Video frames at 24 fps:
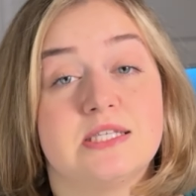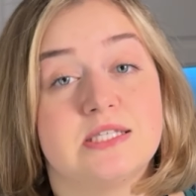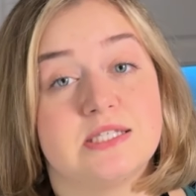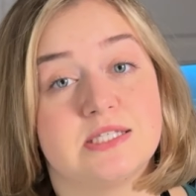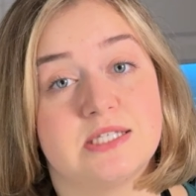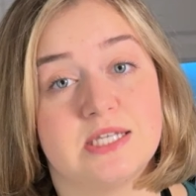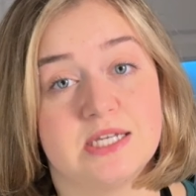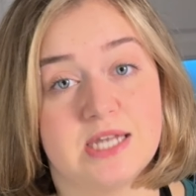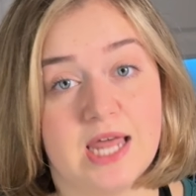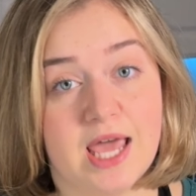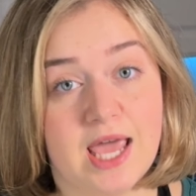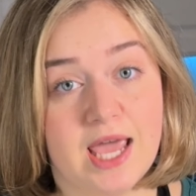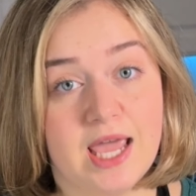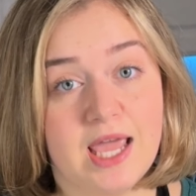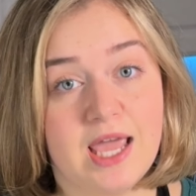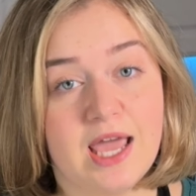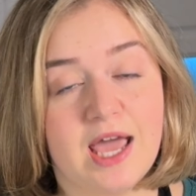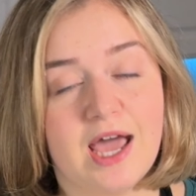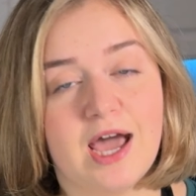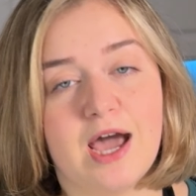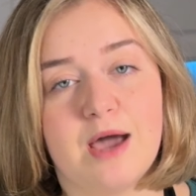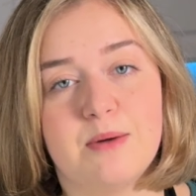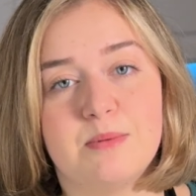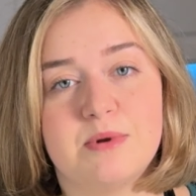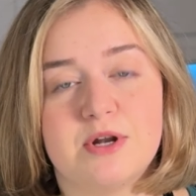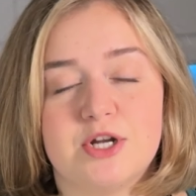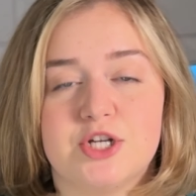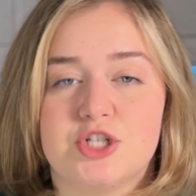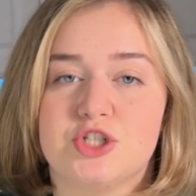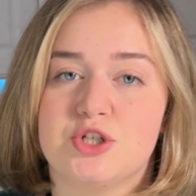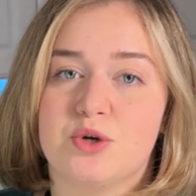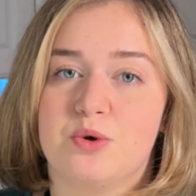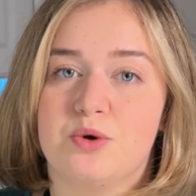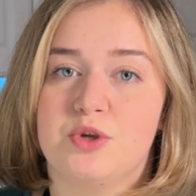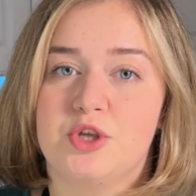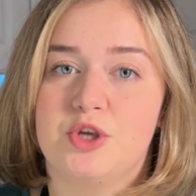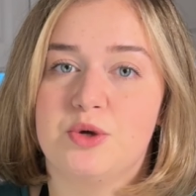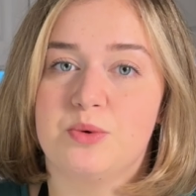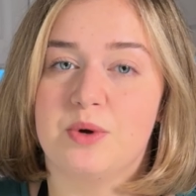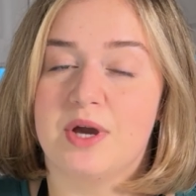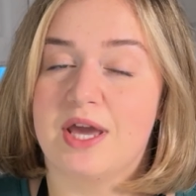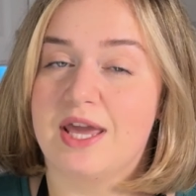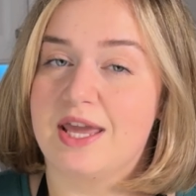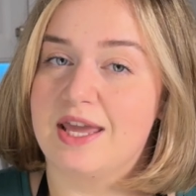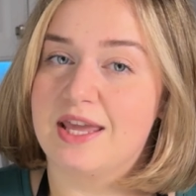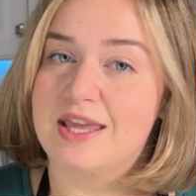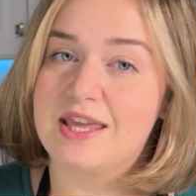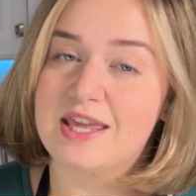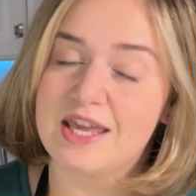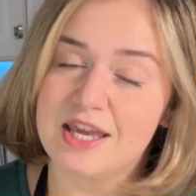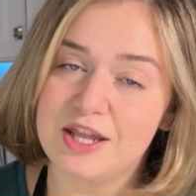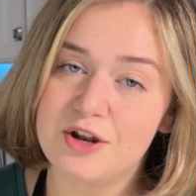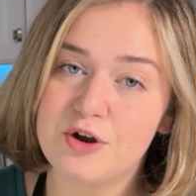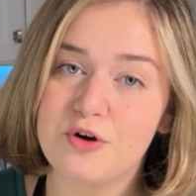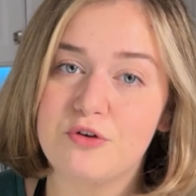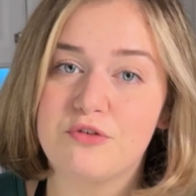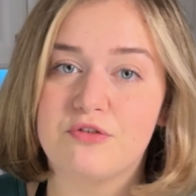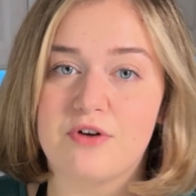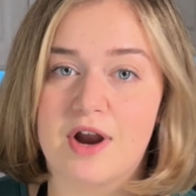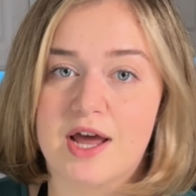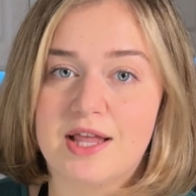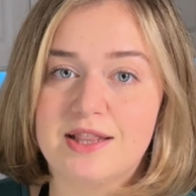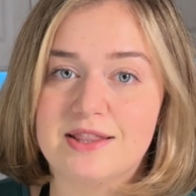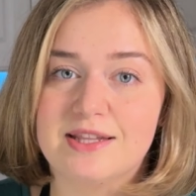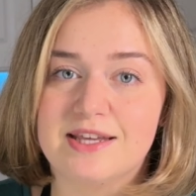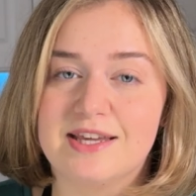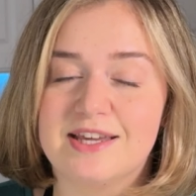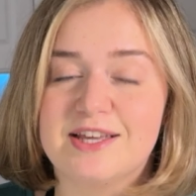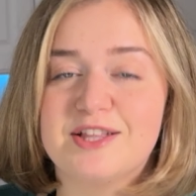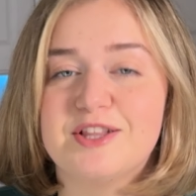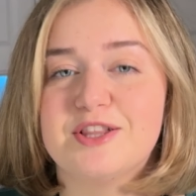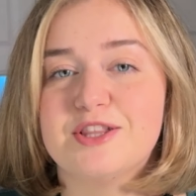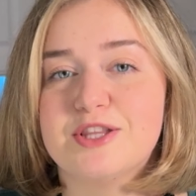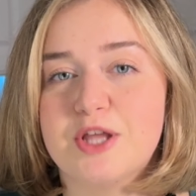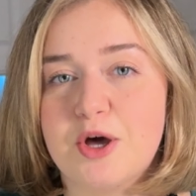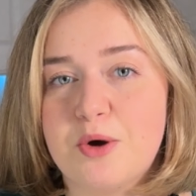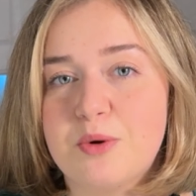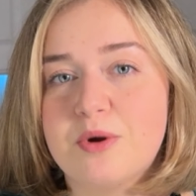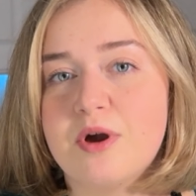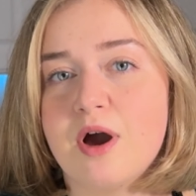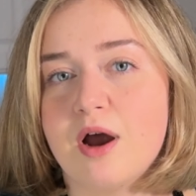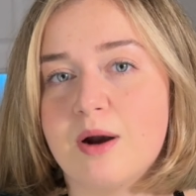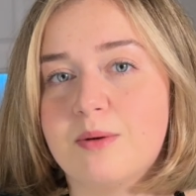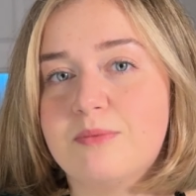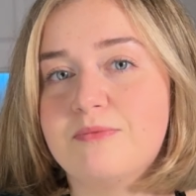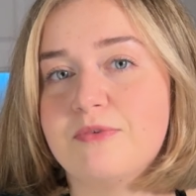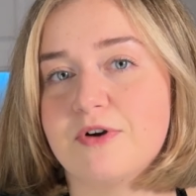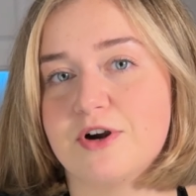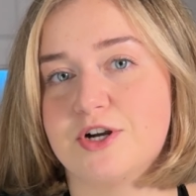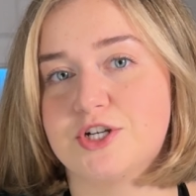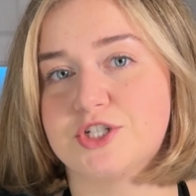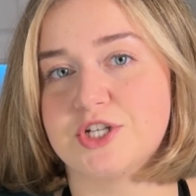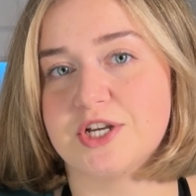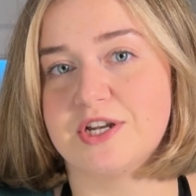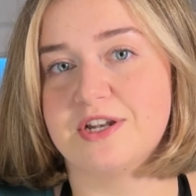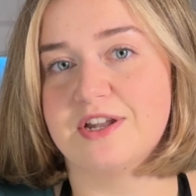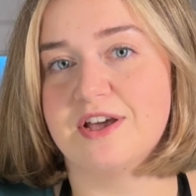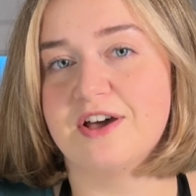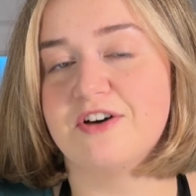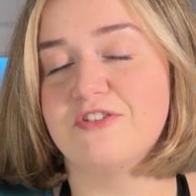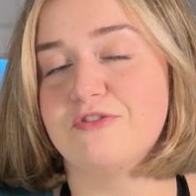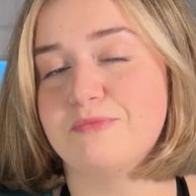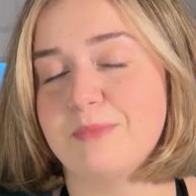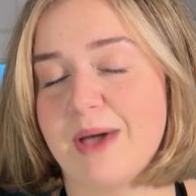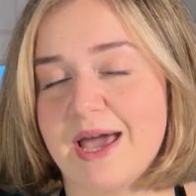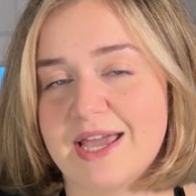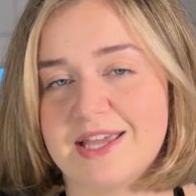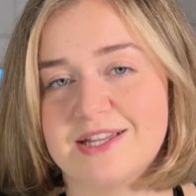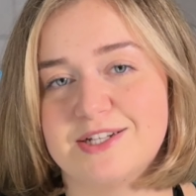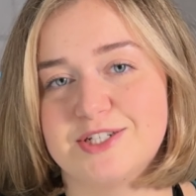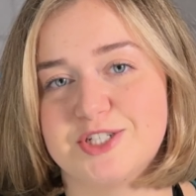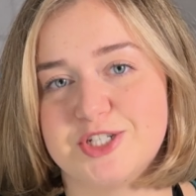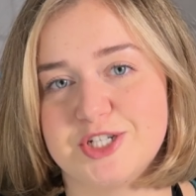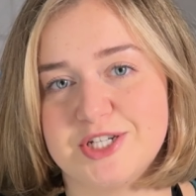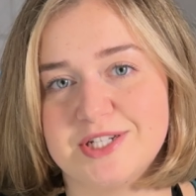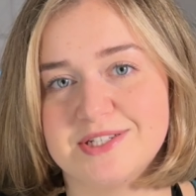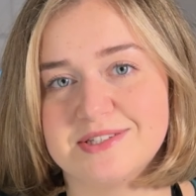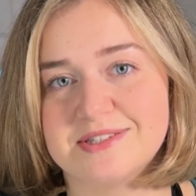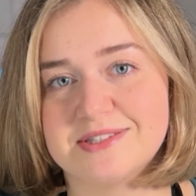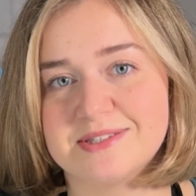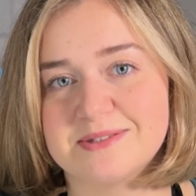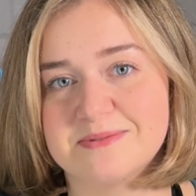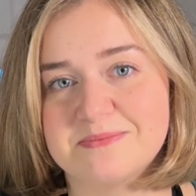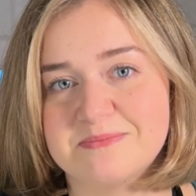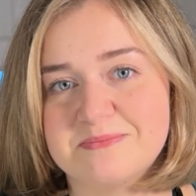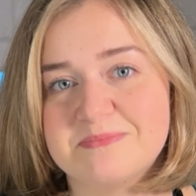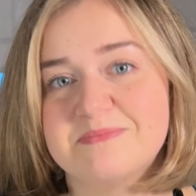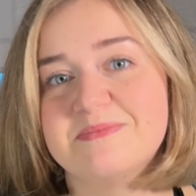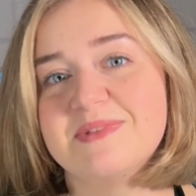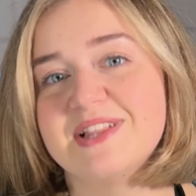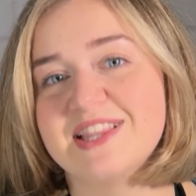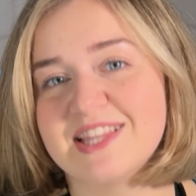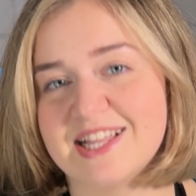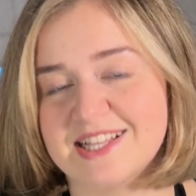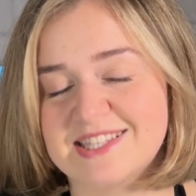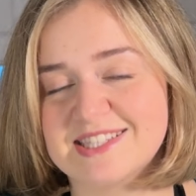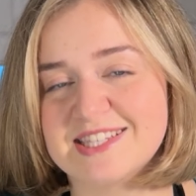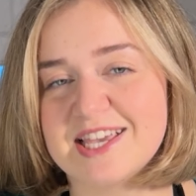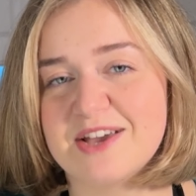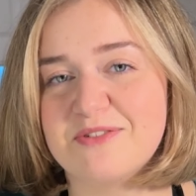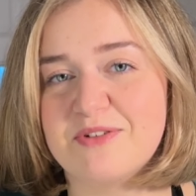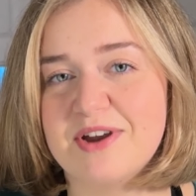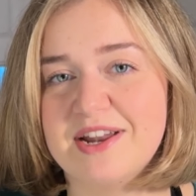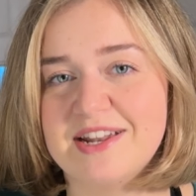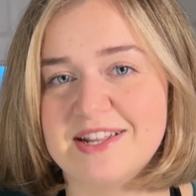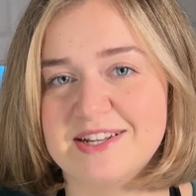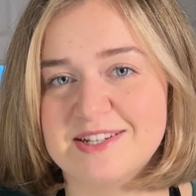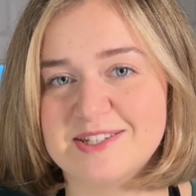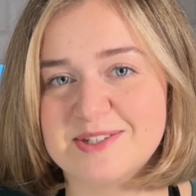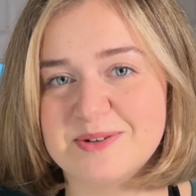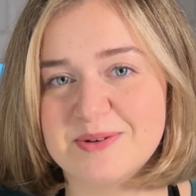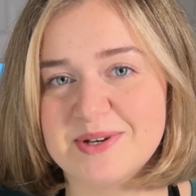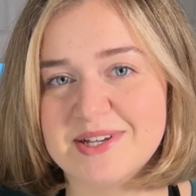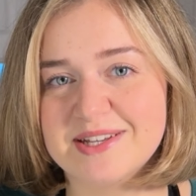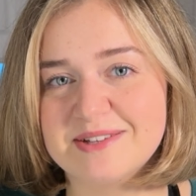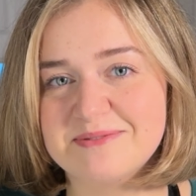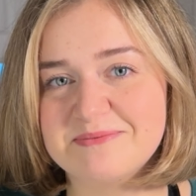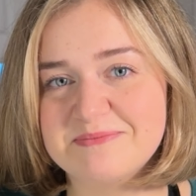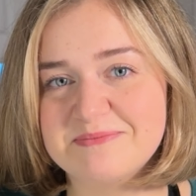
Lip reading: Today, I'm gonna show you a keto-friendly, low carb version of mac and cheese. Let's get right into it.